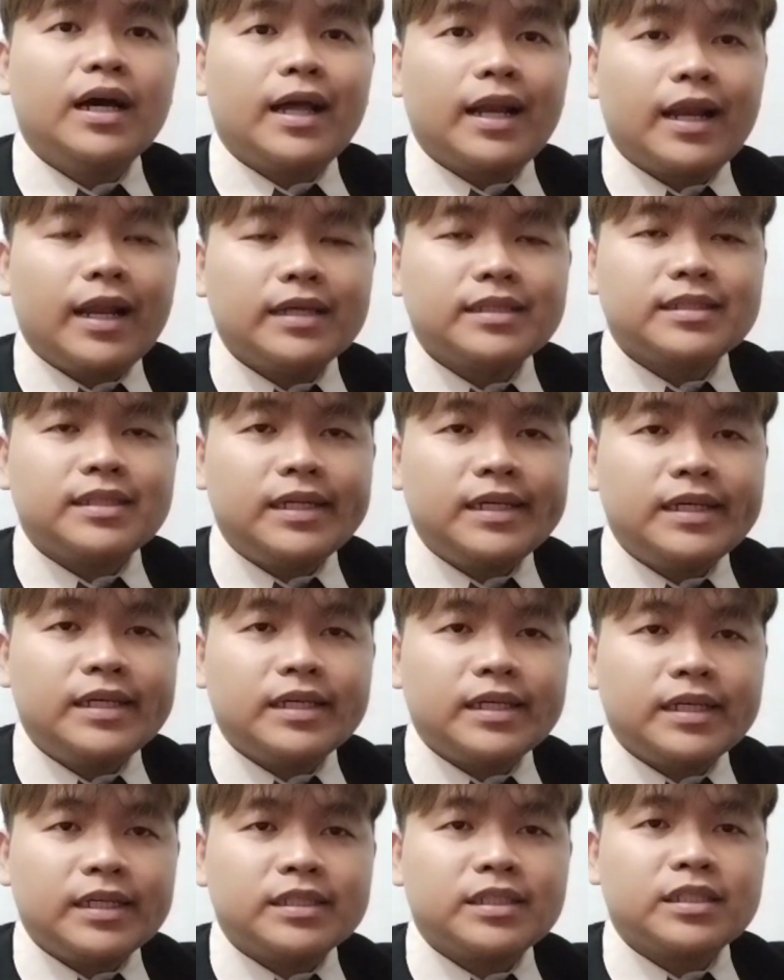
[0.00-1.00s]
lastly
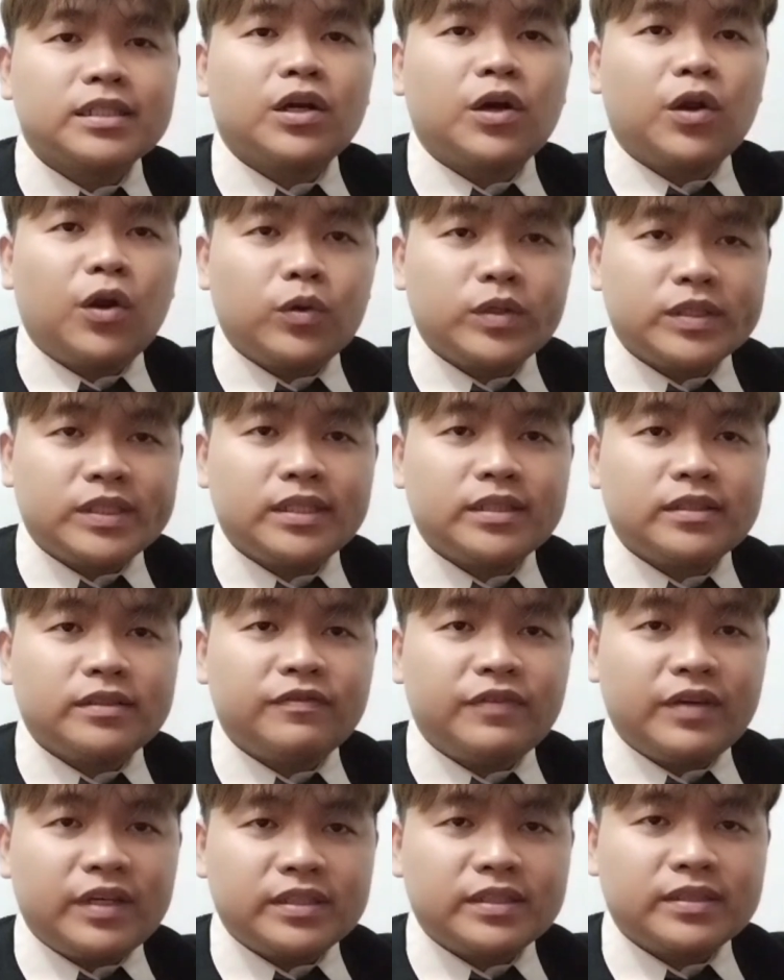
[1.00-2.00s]
is closing
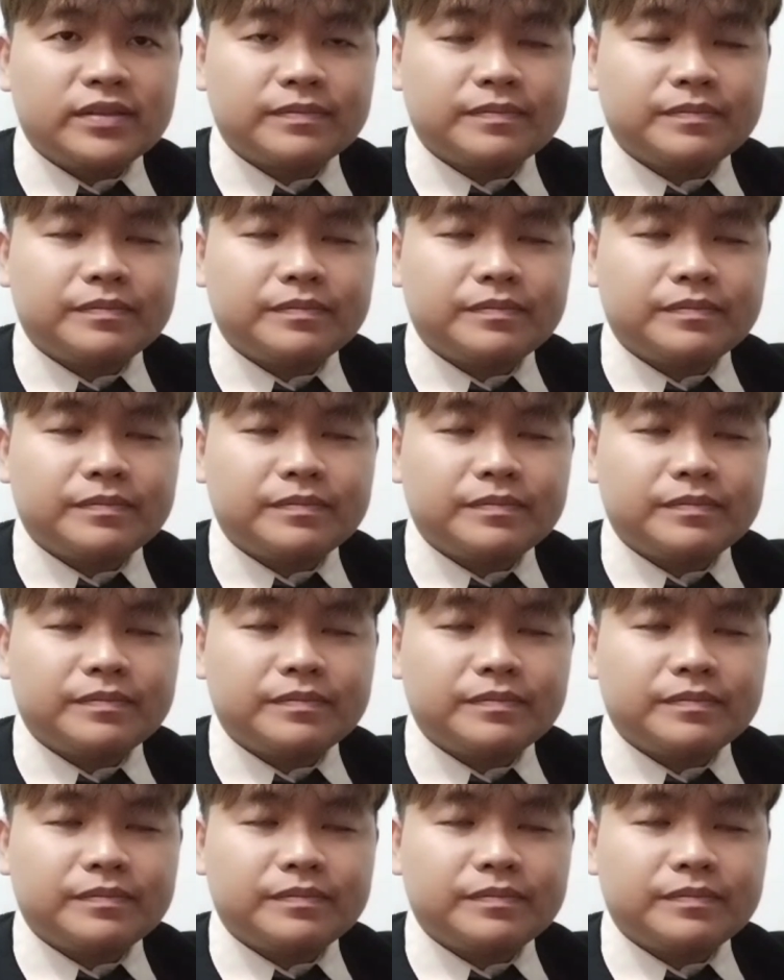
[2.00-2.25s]
phase.